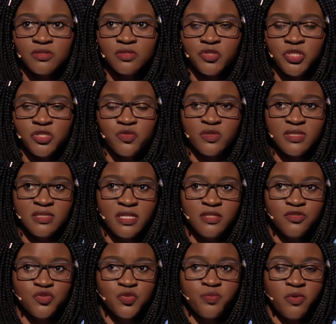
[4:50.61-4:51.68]
Soldiers were
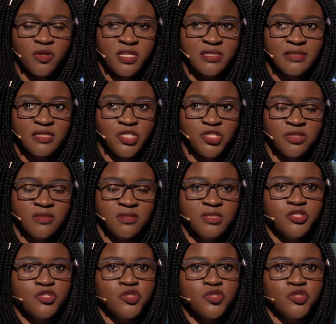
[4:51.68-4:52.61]
sent to polling stations, they